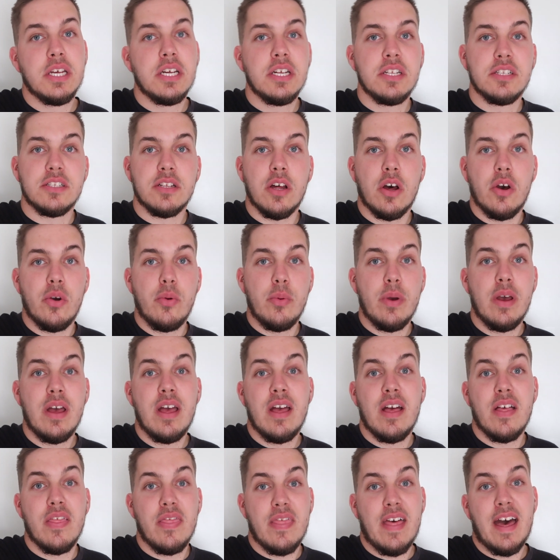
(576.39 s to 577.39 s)
So
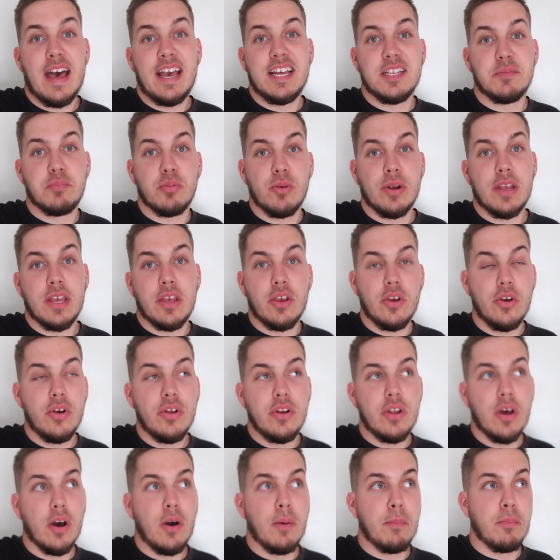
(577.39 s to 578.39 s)
that is pretty
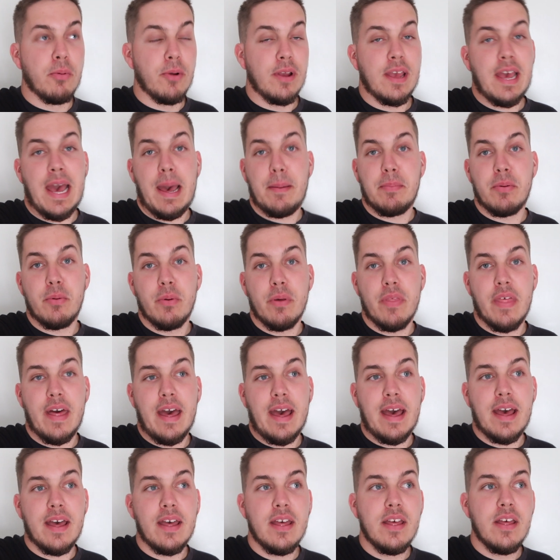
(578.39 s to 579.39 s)
good. I'm pretty happy with
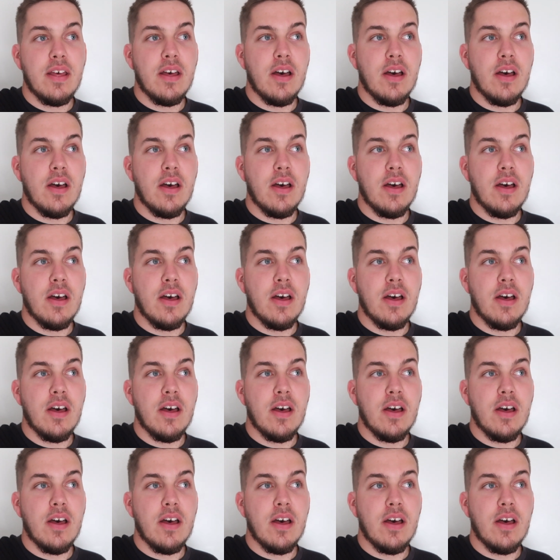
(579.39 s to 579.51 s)
that.